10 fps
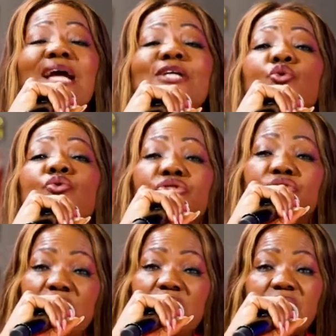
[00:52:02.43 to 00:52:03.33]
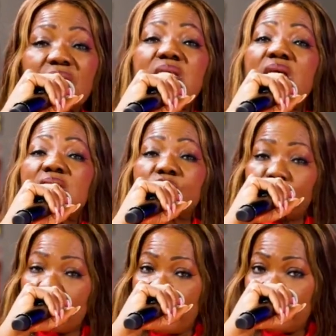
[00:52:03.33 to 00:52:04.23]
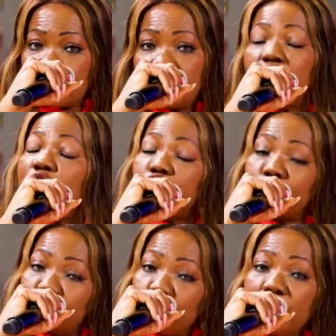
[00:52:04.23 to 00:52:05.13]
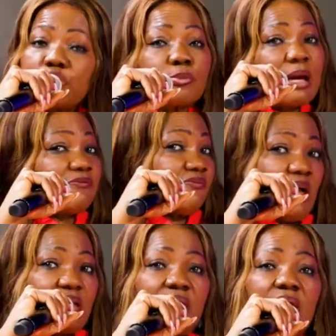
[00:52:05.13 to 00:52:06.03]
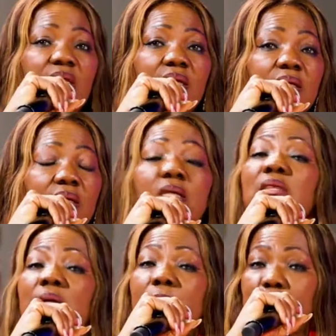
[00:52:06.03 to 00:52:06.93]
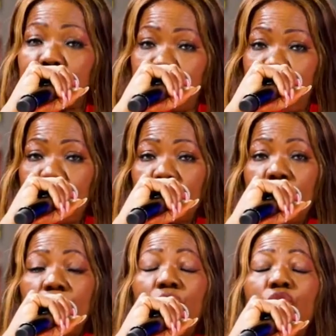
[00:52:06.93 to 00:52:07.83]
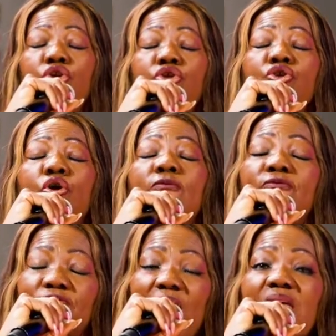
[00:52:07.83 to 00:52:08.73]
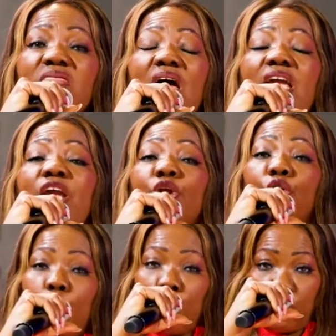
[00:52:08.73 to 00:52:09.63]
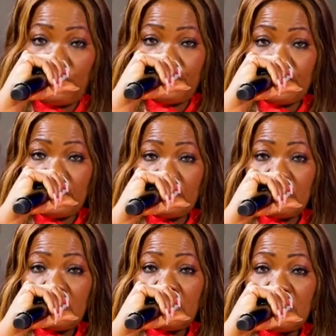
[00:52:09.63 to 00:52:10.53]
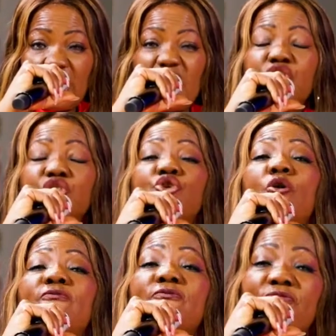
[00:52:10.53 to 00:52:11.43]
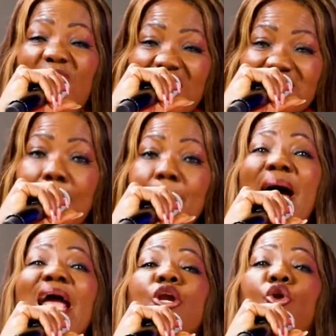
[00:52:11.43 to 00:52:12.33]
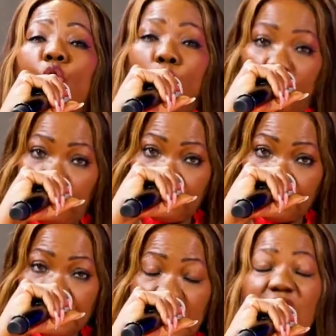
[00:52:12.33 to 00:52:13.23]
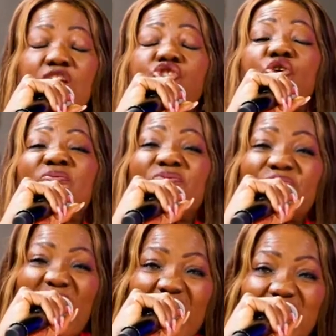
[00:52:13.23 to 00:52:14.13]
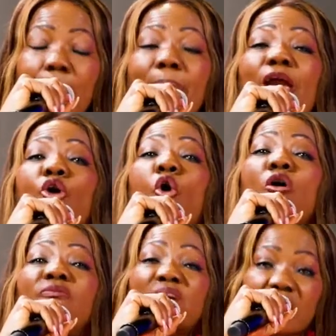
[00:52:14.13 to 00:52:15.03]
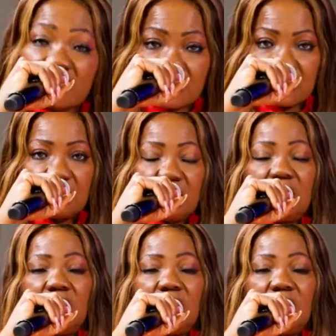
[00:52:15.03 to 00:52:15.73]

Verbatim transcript: I don't think that it is right to do it to my father. Number two, your father in law is your father by law, mm. is your father by covenant. Mm.